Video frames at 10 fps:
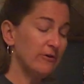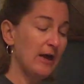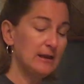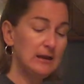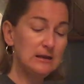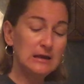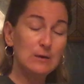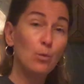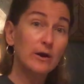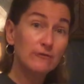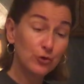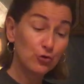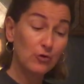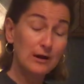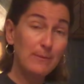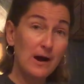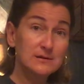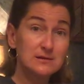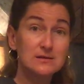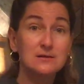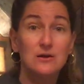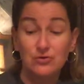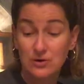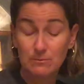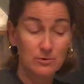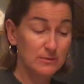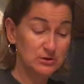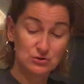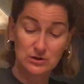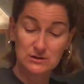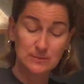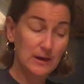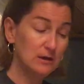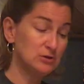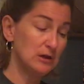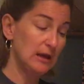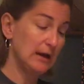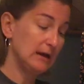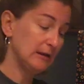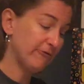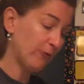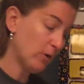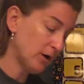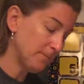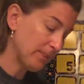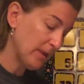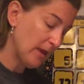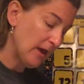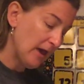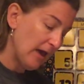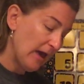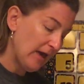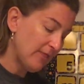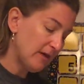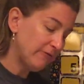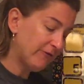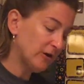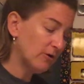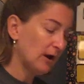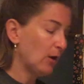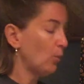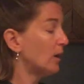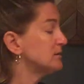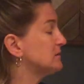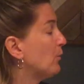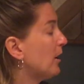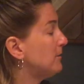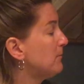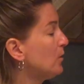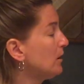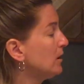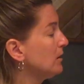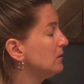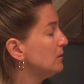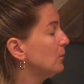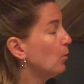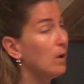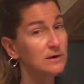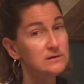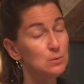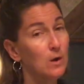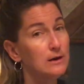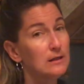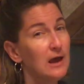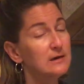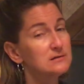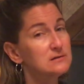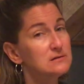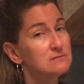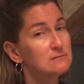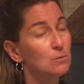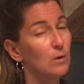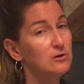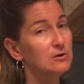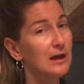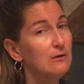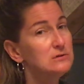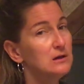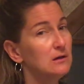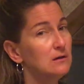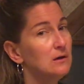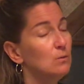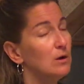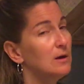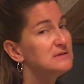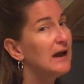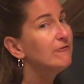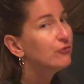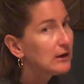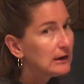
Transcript: that in one of your gray boxes on your number mysteries page, 84. And then figure out what's one more, what's one less. When you're counting, what comes after